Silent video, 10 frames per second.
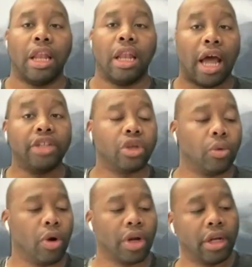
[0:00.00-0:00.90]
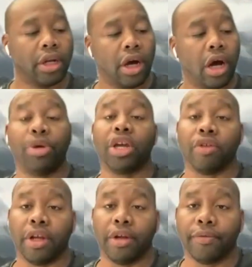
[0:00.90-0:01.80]
Like I used to work in a
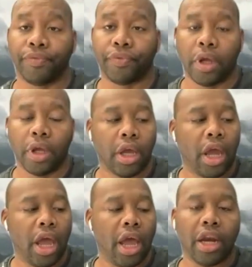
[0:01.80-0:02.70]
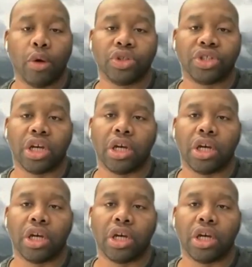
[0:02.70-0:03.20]
piggery, and it was